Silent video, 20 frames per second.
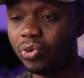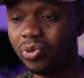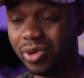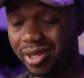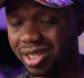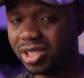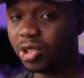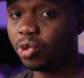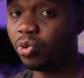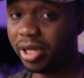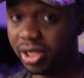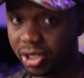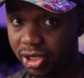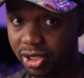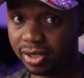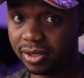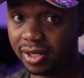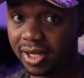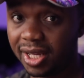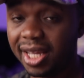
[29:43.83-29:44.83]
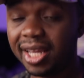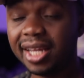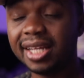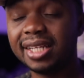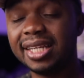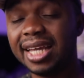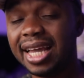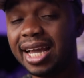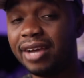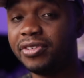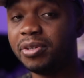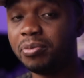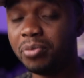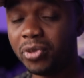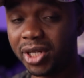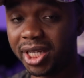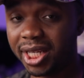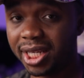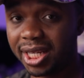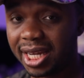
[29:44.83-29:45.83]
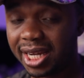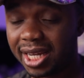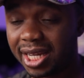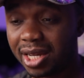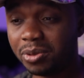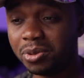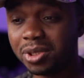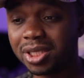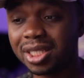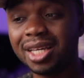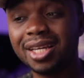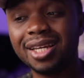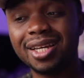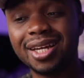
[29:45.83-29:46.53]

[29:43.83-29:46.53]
This question, they have the money in the account